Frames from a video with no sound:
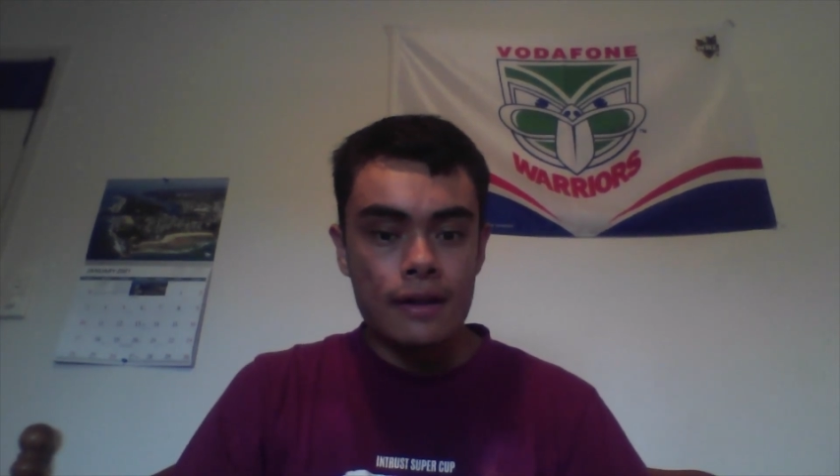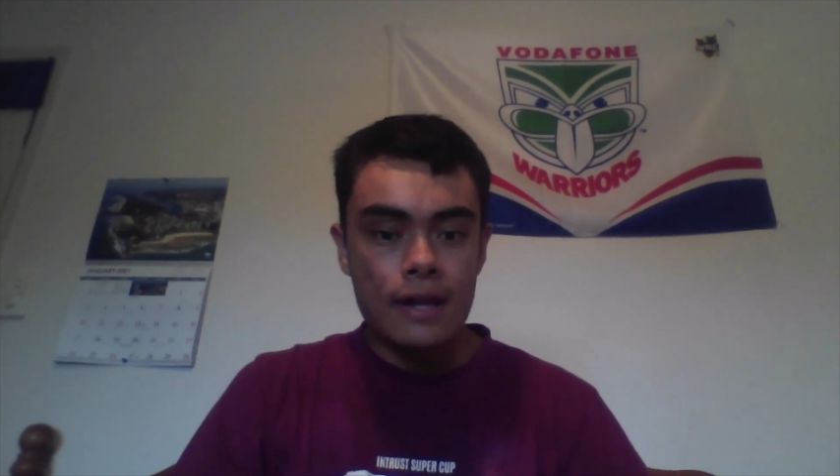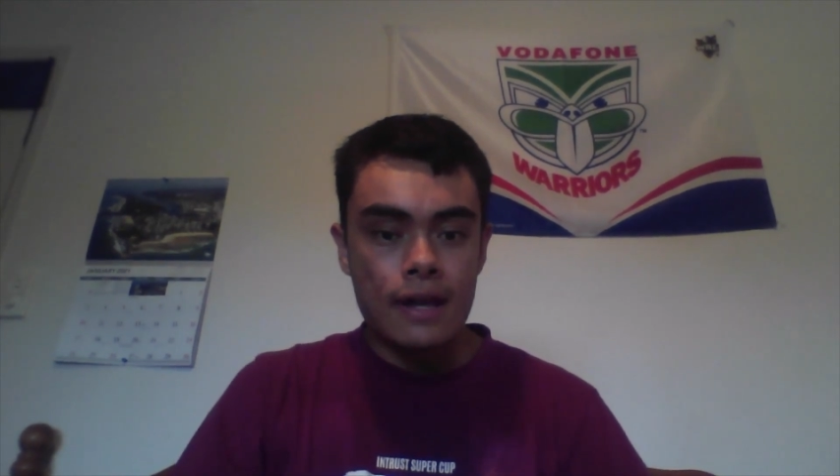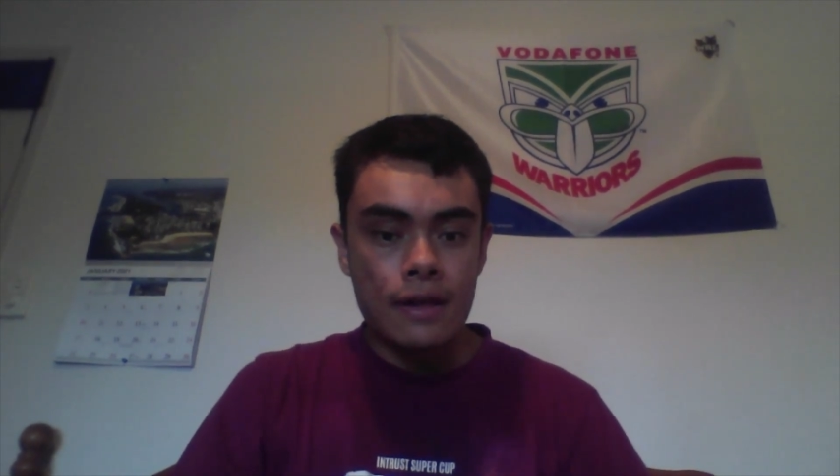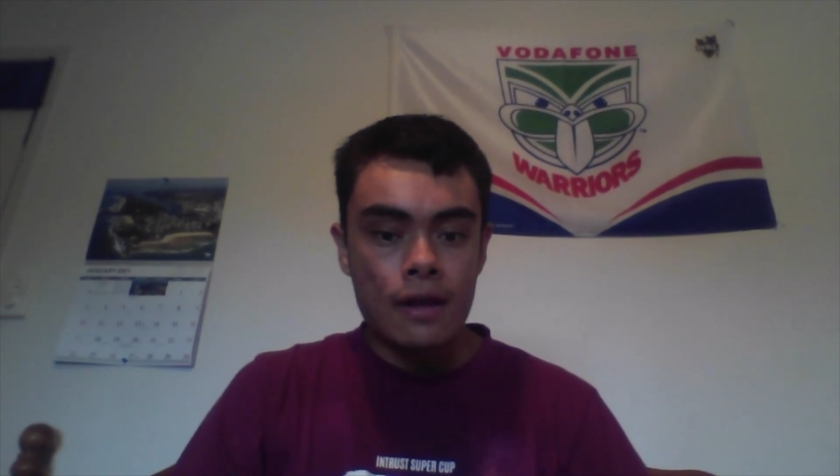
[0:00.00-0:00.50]

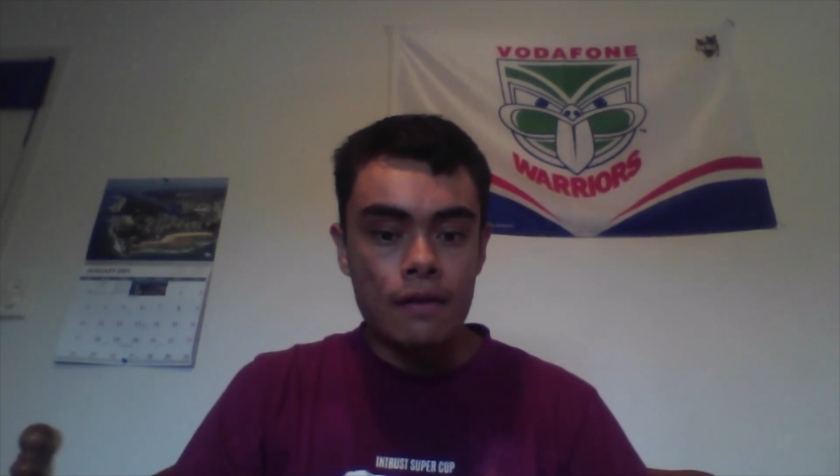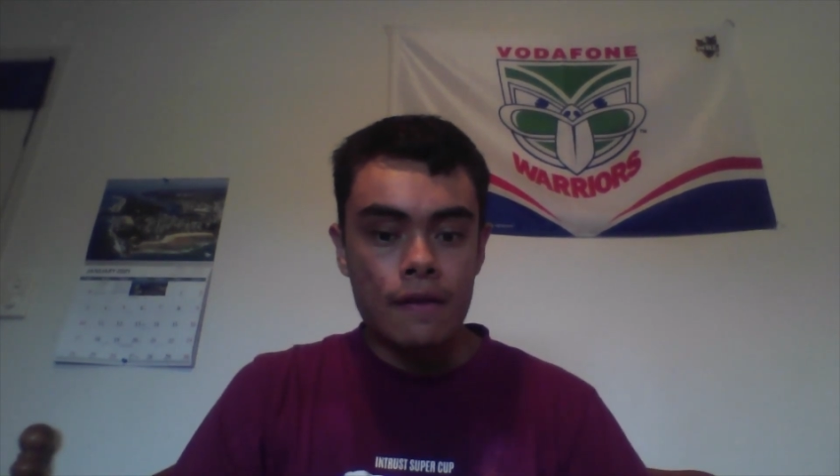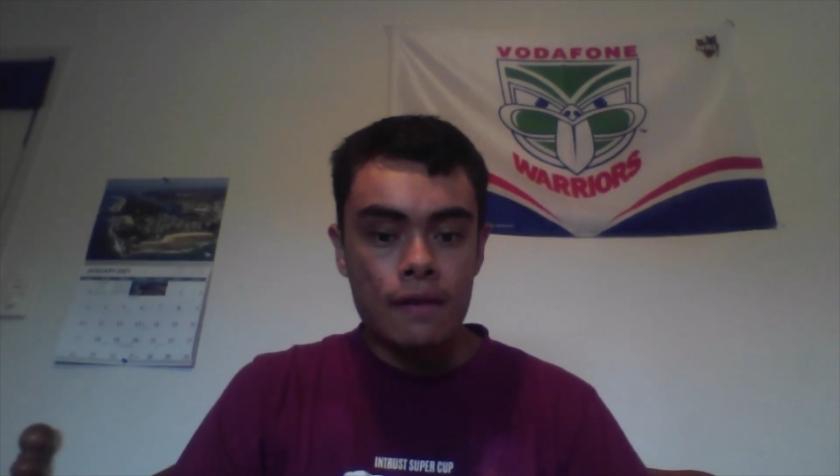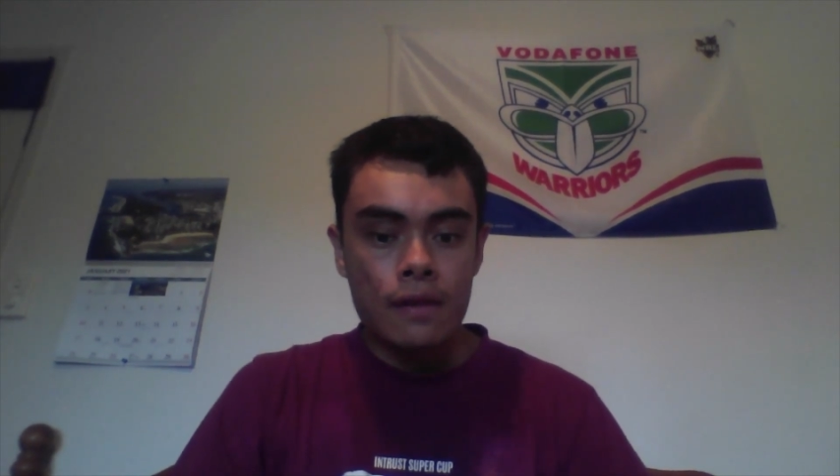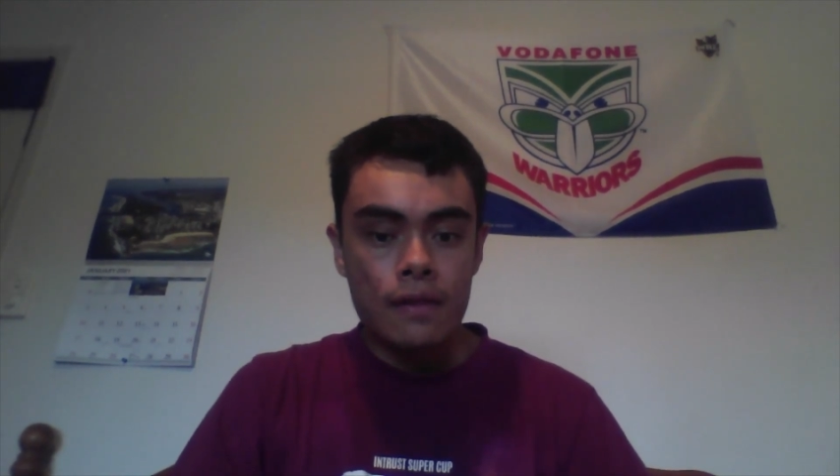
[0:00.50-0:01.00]
near
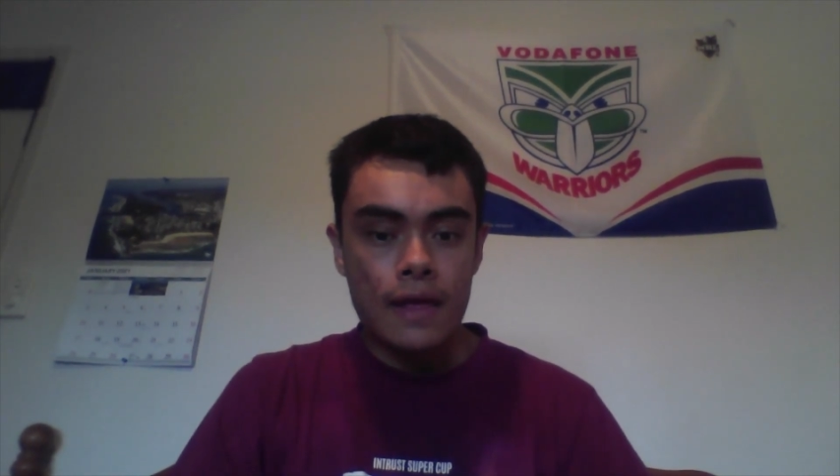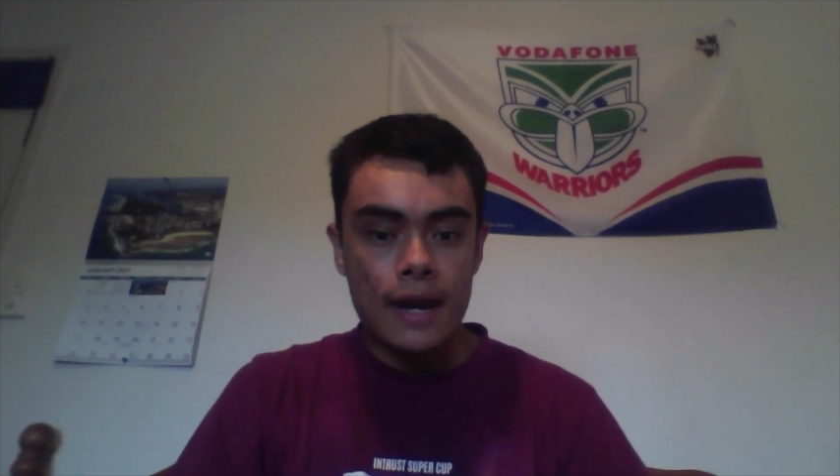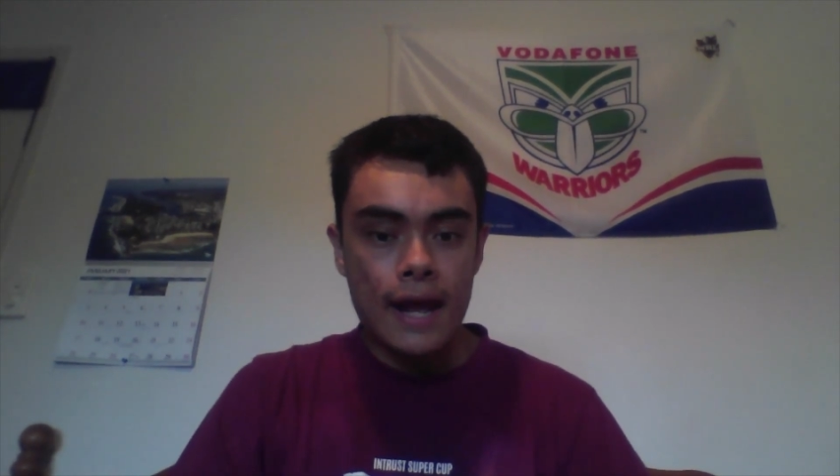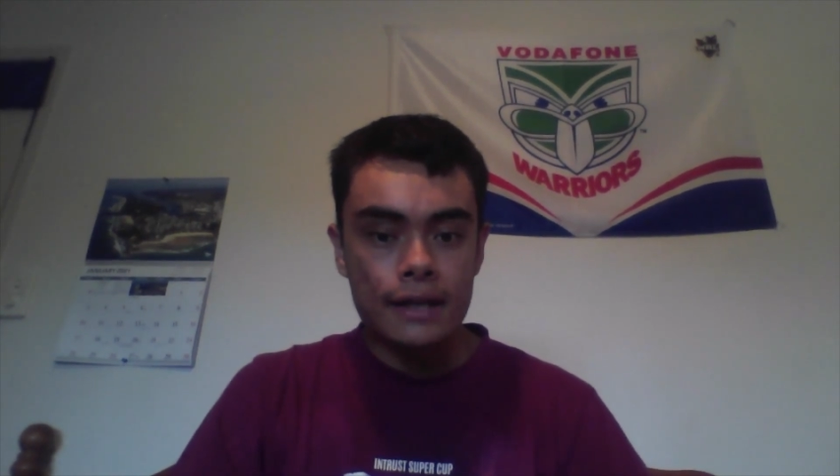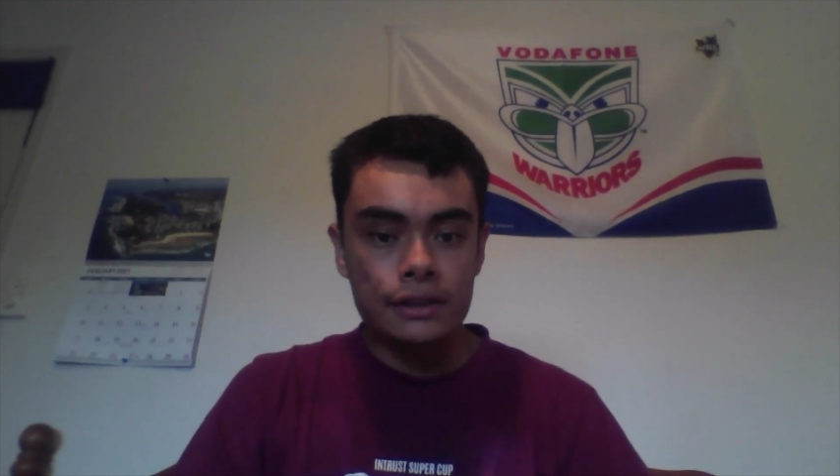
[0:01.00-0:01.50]

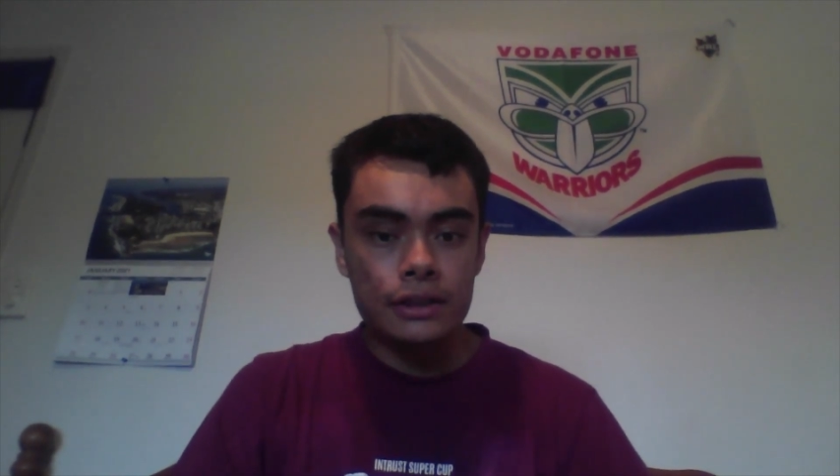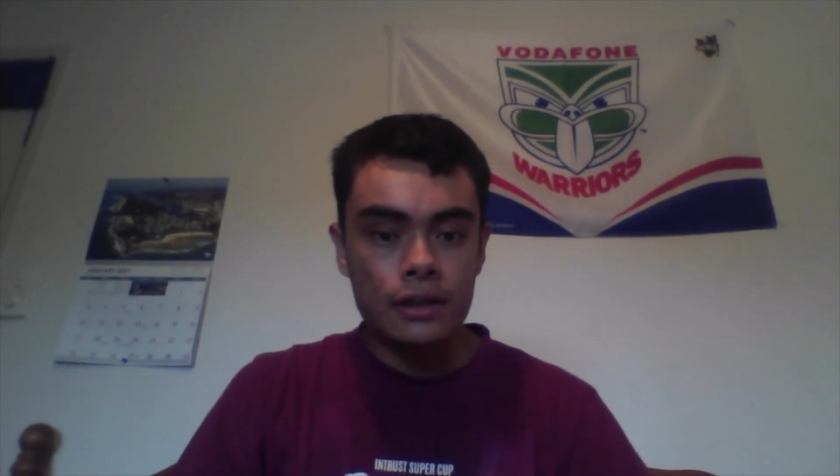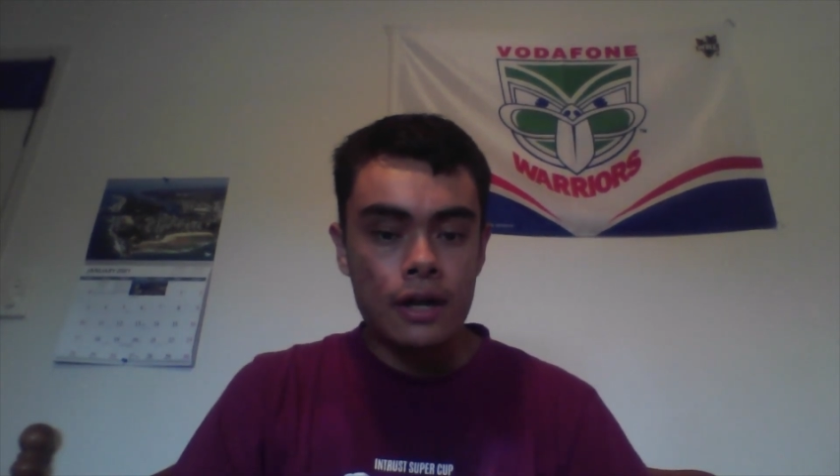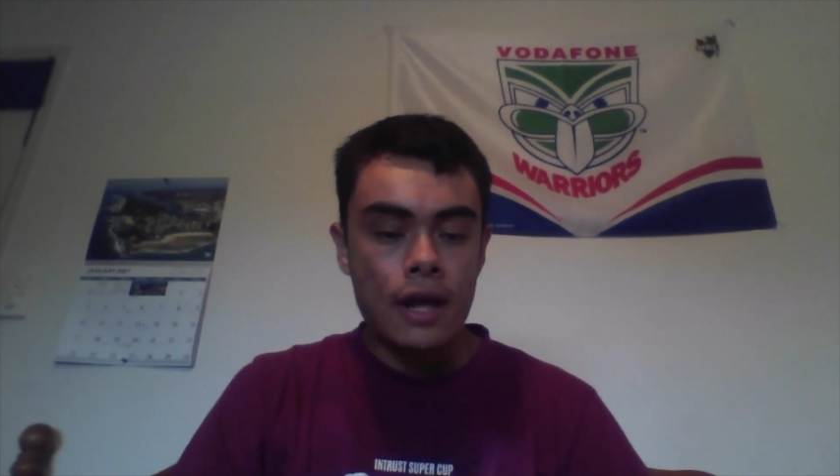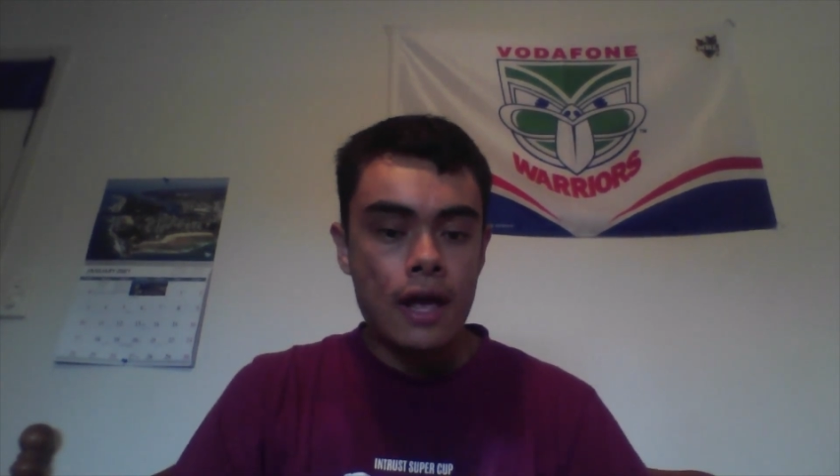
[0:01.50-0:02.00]
that
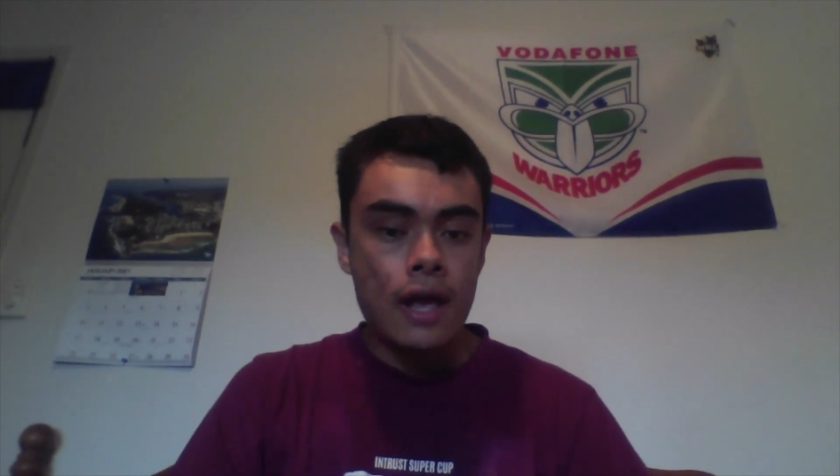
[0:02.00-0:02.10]
action,